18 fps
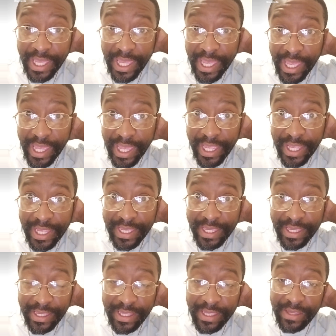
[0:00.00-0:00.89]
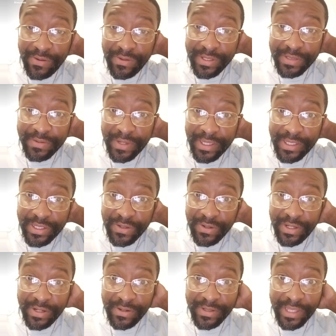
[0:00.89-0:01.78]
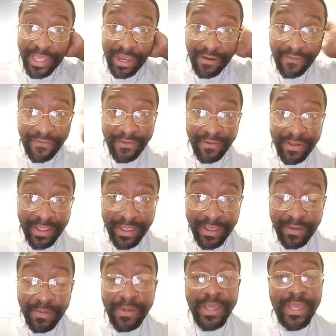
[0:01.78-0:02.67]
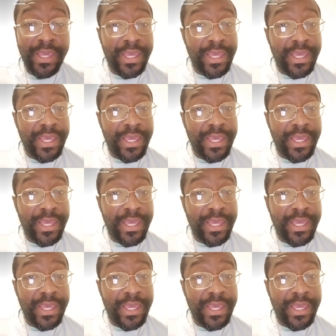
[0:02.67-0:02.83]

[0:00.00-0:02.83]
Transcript: And you just make sure you're there for them,